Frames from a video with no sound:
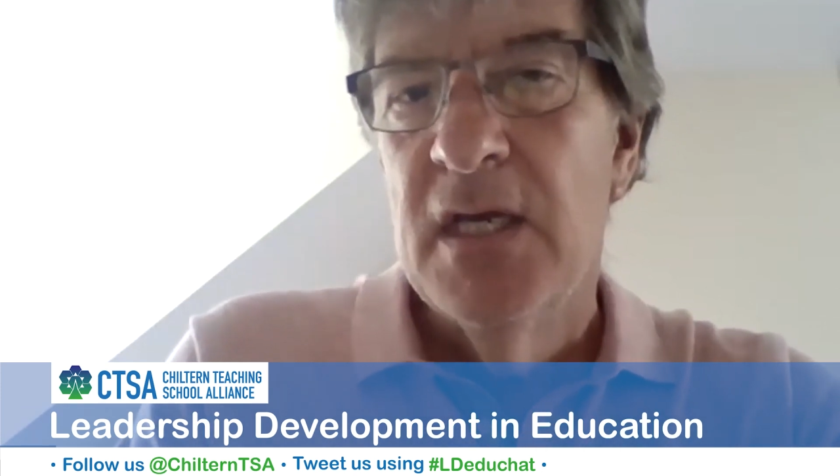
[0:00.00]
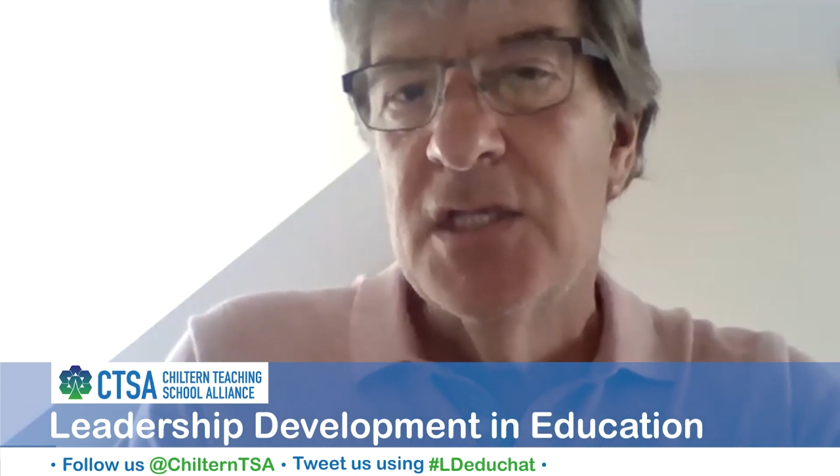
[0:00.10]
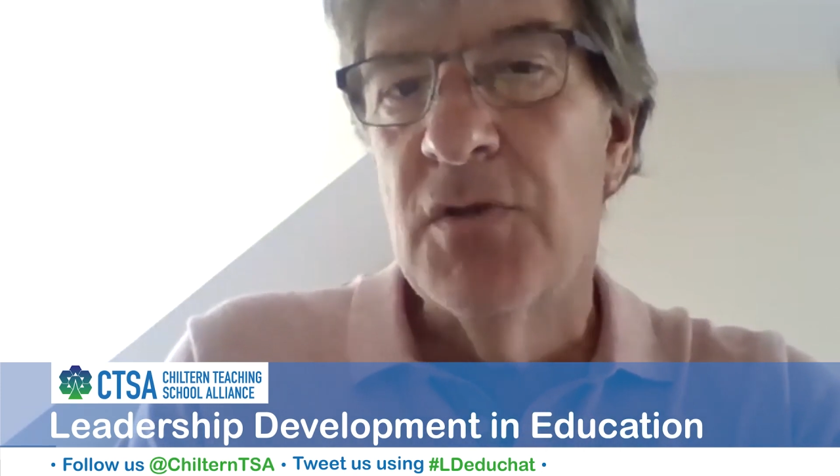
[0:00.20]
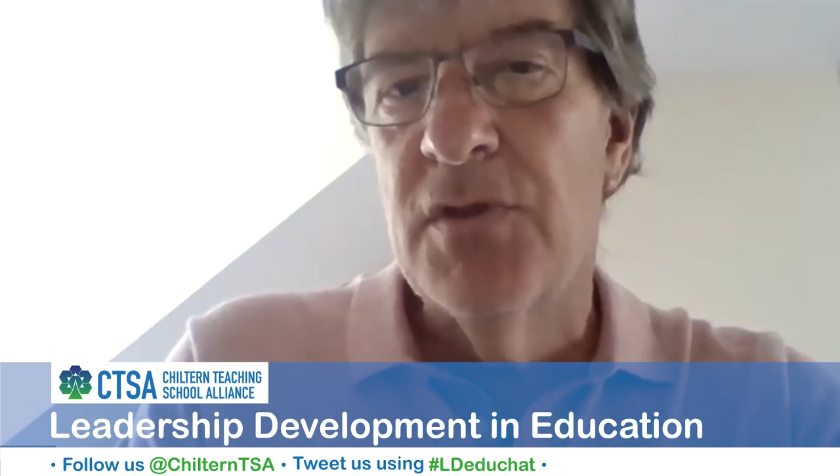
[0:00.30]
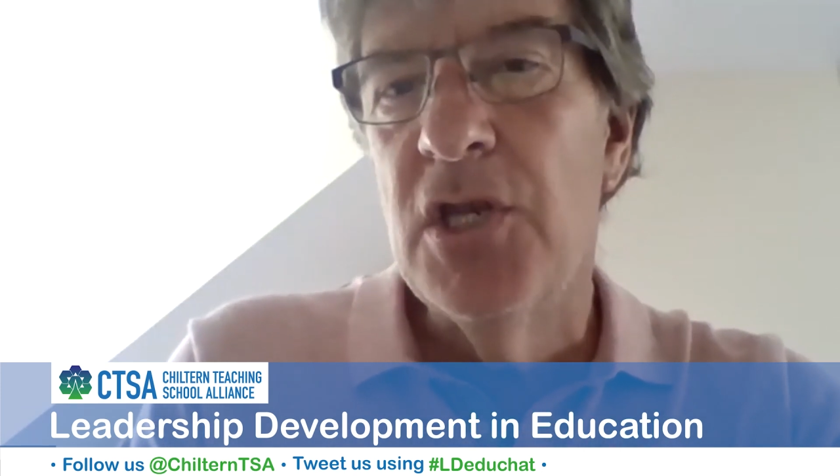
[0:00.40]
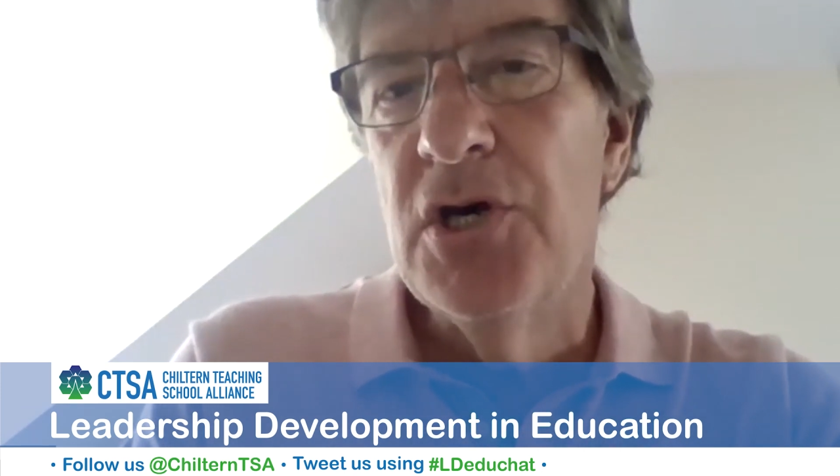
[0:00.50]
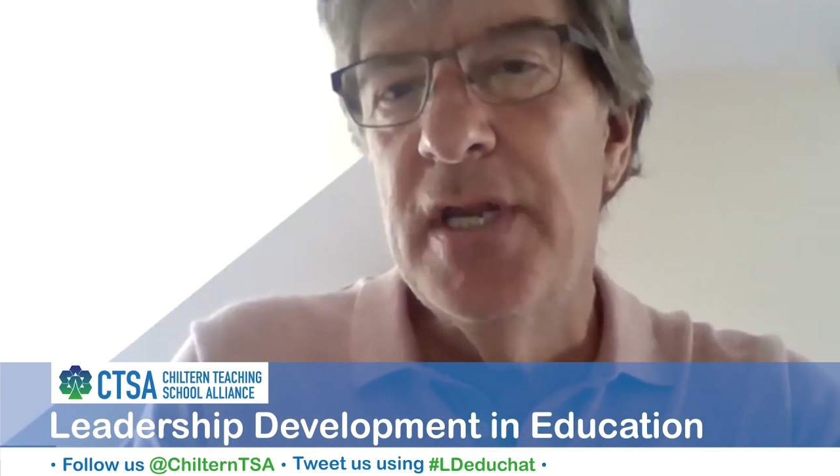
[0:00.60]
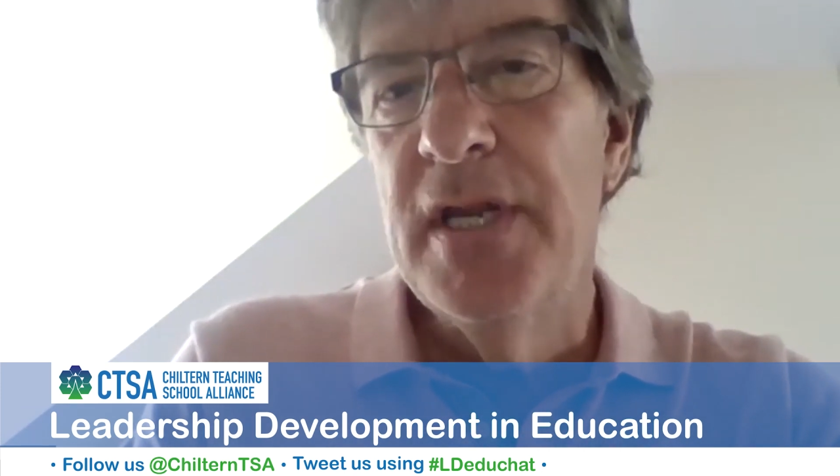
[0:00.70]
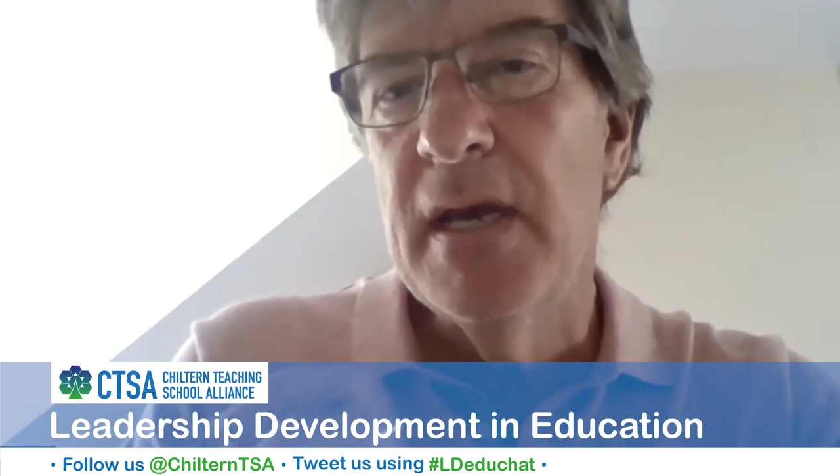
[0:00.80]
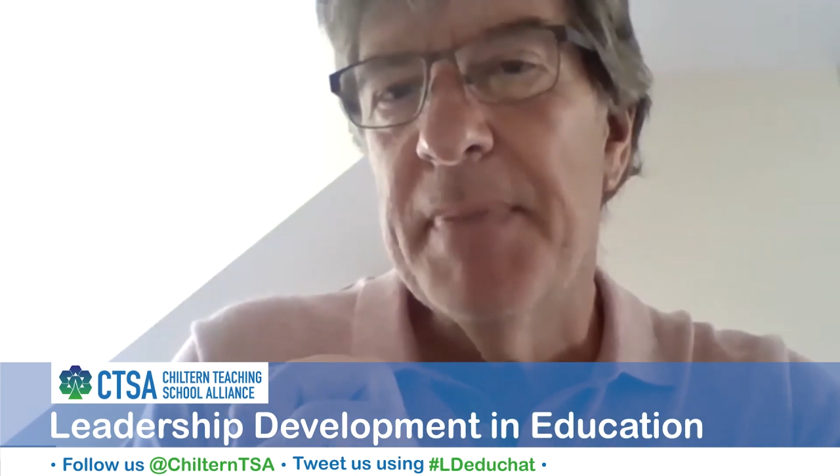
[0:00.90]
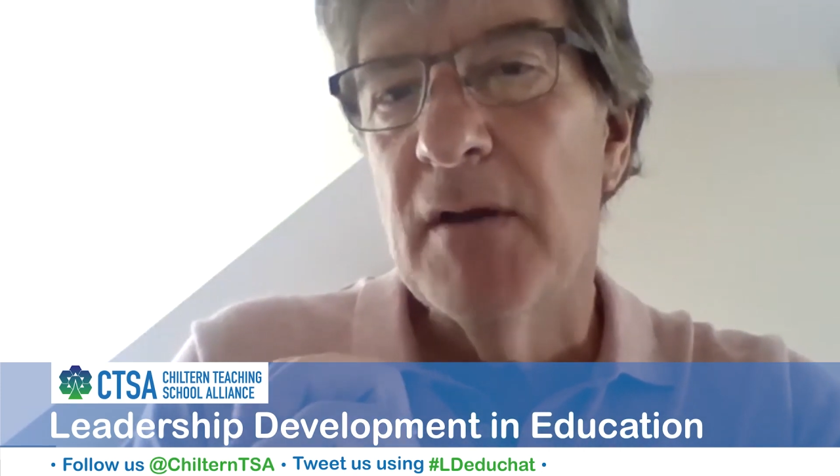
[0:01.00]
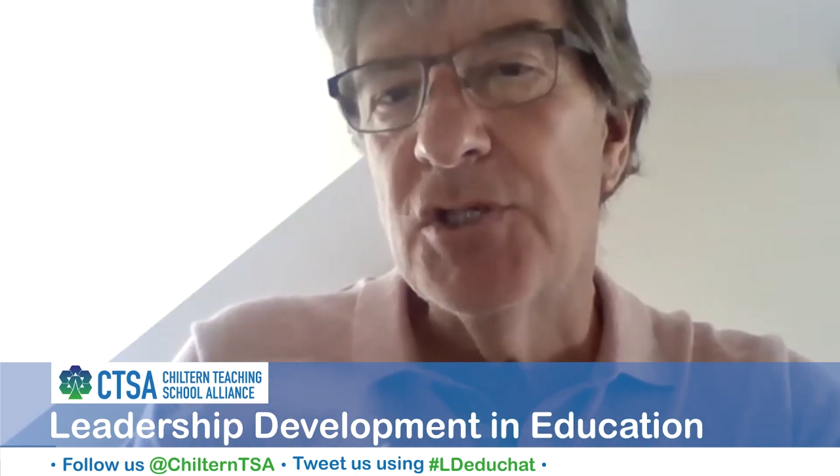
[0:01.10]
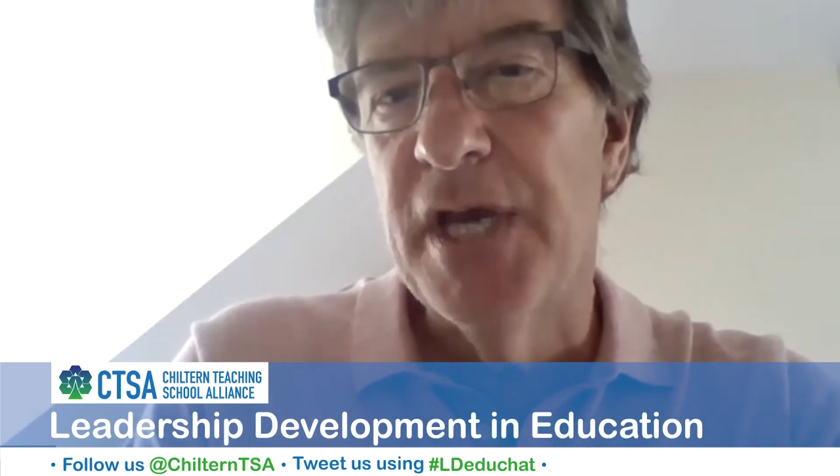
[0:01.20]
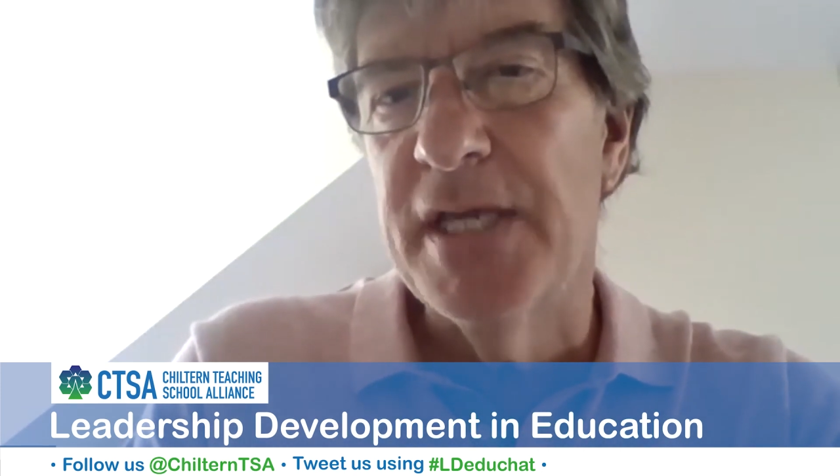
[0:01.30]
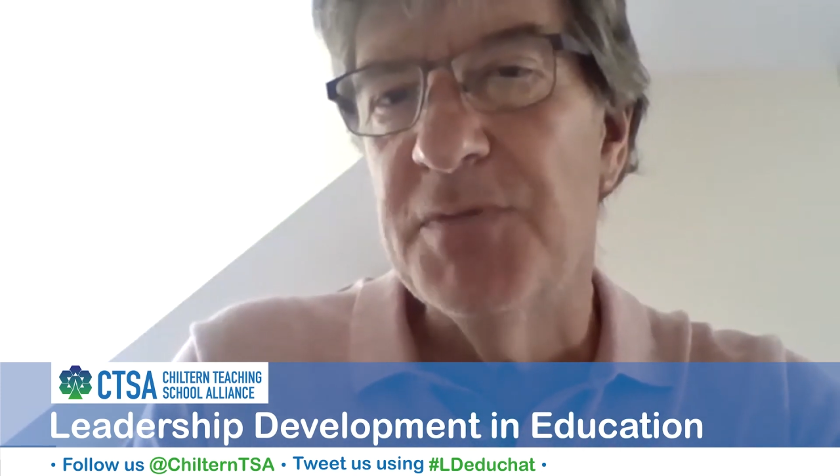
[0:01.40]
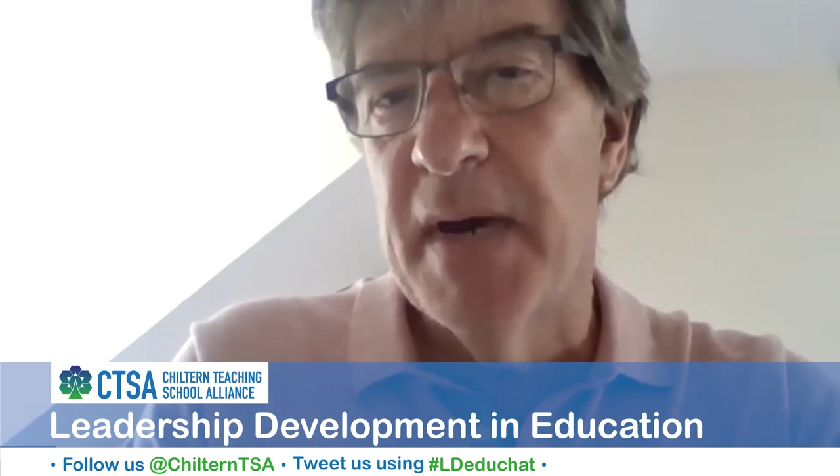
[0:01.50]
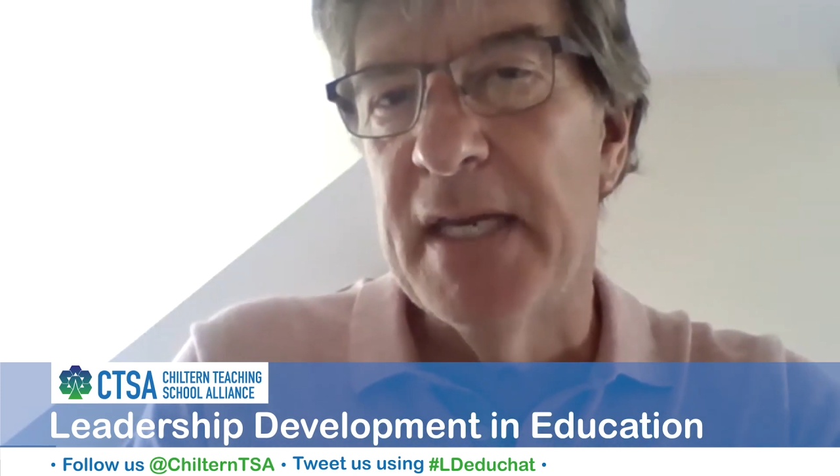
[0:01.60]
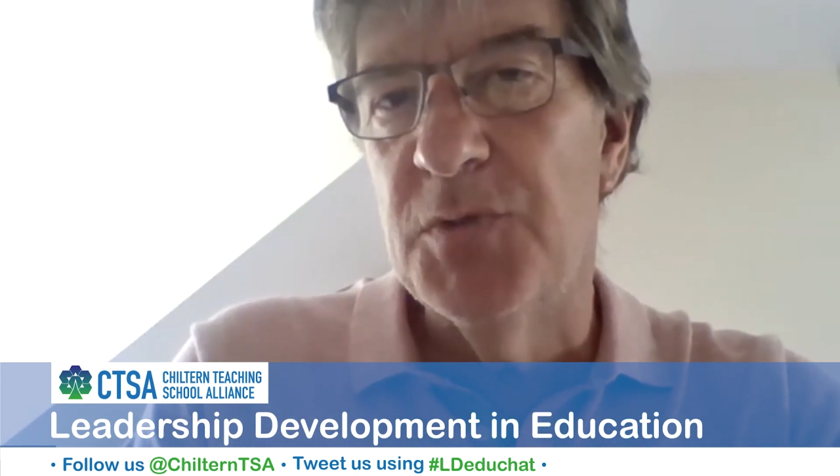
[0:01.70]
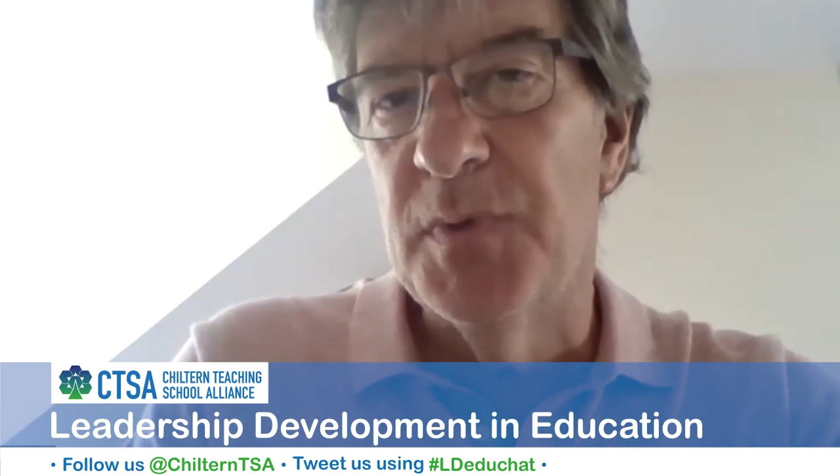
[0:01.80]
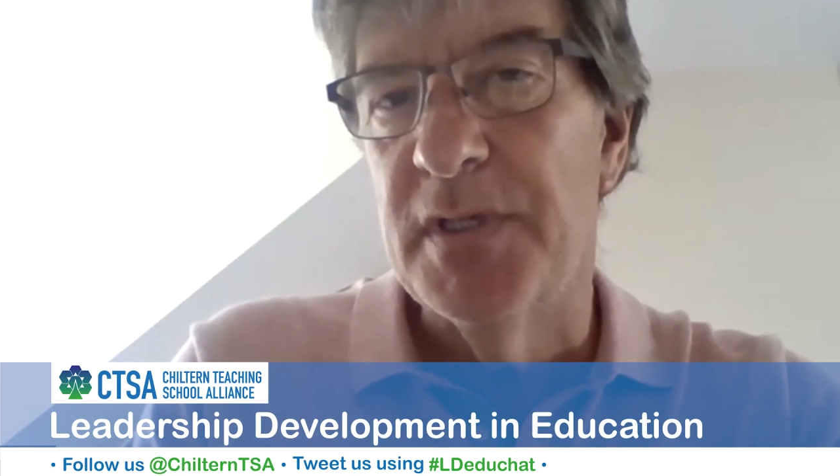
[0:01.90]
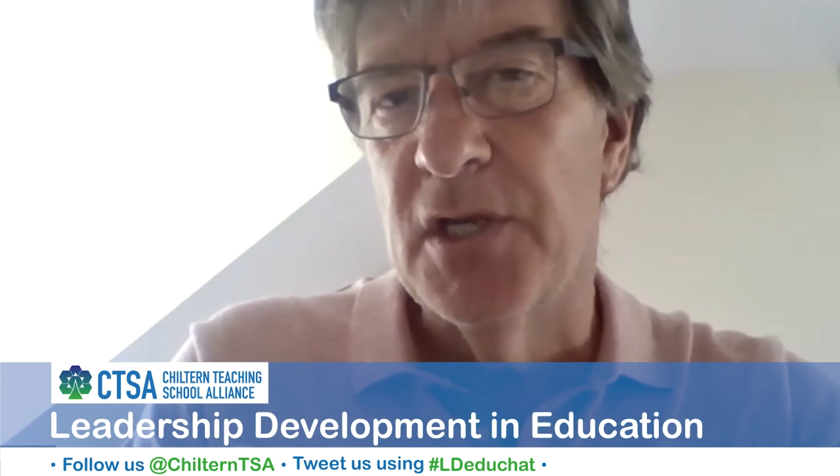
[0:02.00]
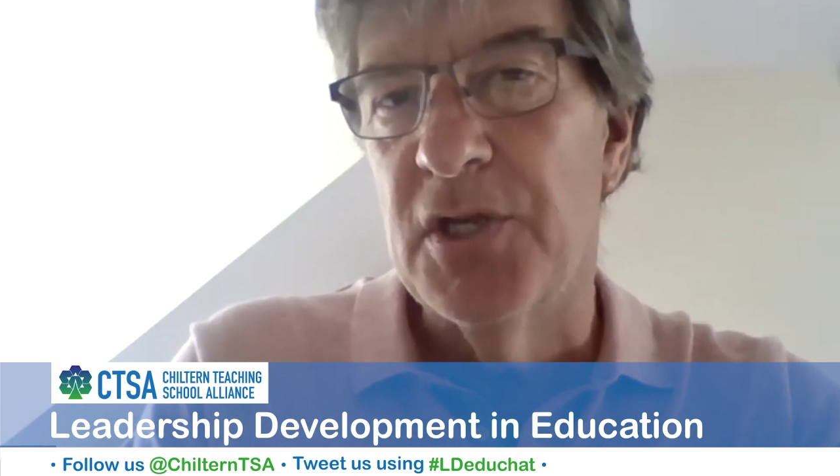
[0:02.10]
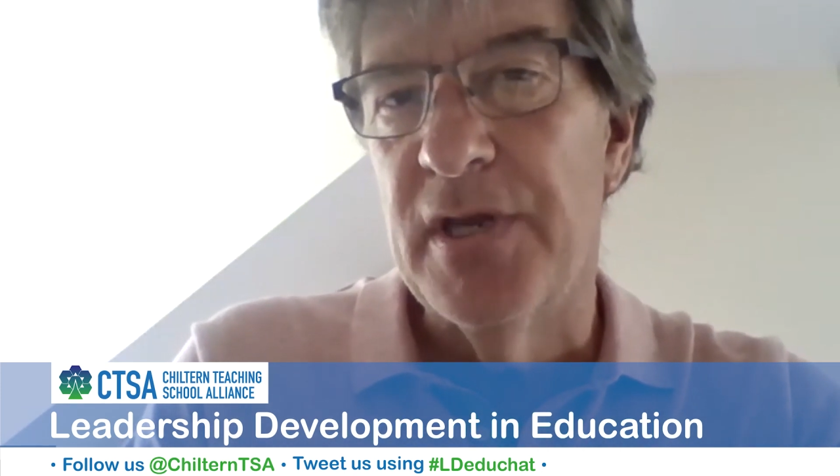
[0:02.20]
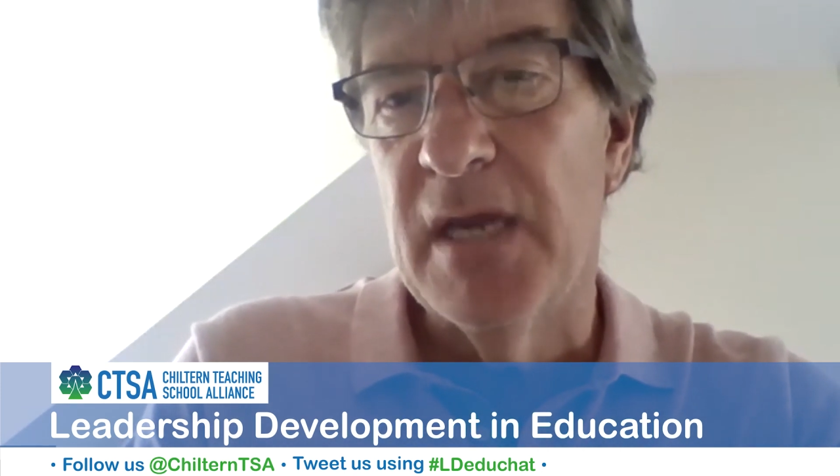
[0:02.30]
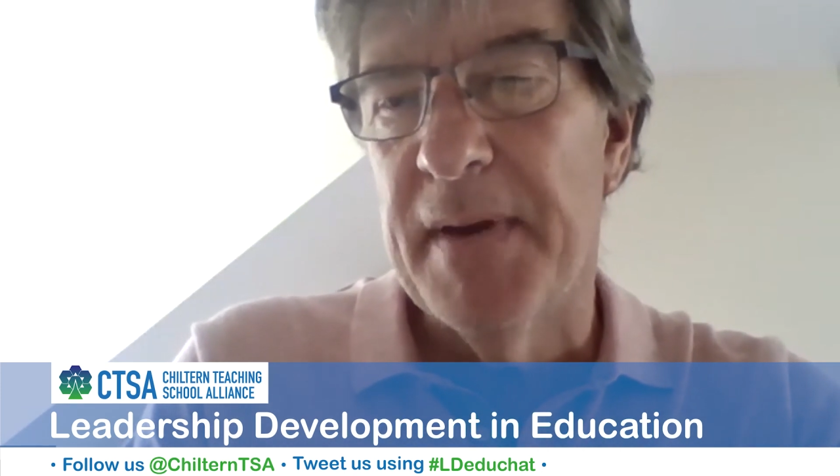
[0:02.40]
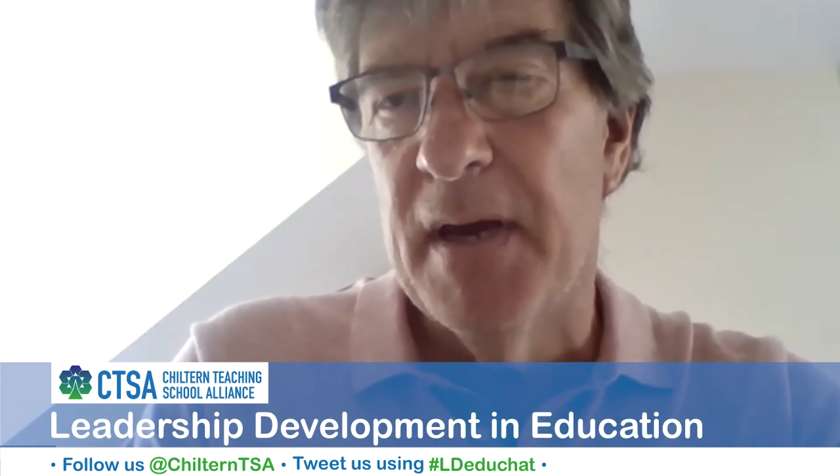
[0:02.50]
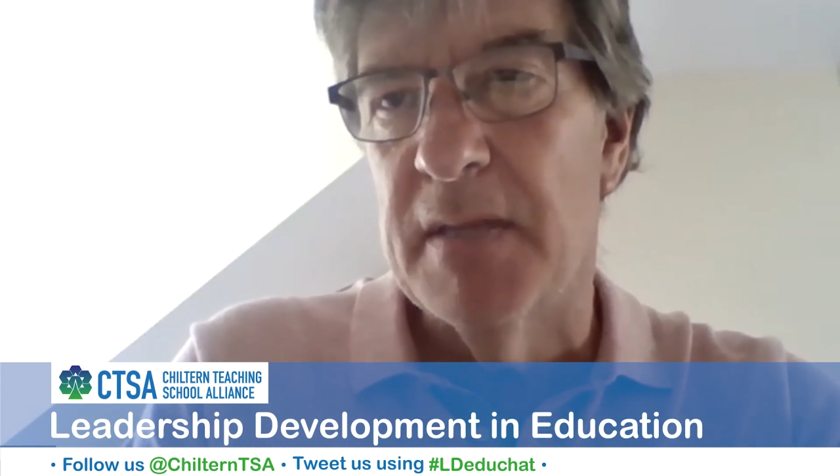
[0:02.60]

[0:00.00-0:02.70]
So the learning about change management, the learning about the